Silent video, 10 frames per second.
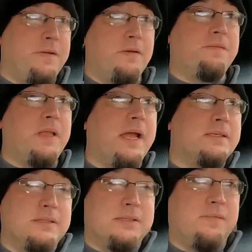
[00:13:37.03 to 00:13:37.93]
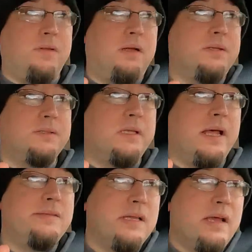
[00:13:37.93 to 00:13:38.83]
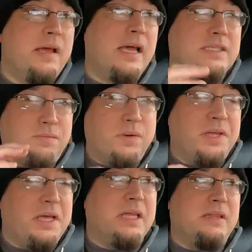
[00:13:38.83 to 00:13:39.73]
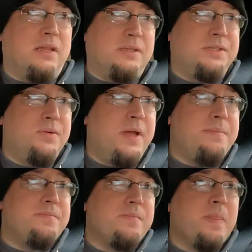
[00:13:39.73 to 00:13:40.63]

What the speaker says: fender flares and stuff along those lines has a really good look to it,